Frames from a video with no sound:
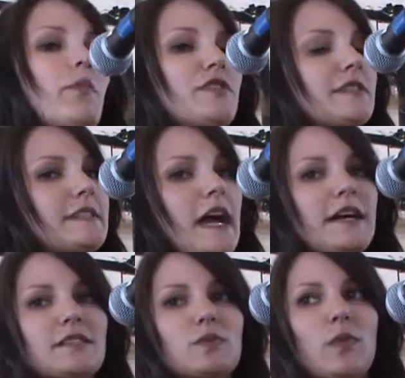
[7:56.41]
just
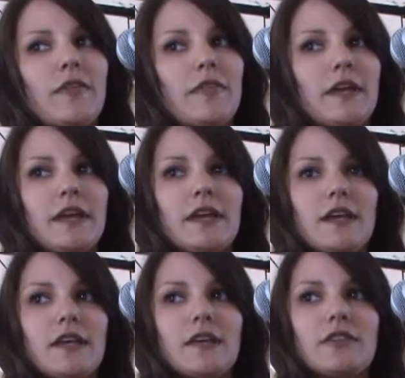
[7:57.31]
asked what
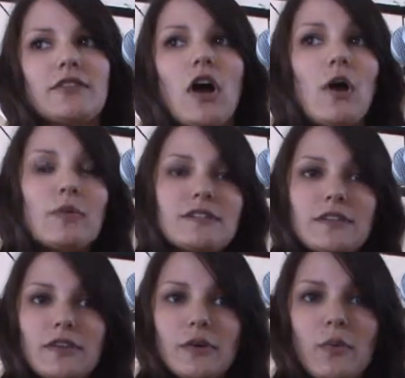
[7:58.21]
they thought was
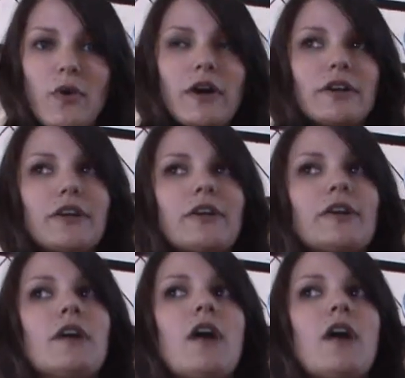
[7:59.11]
in their water,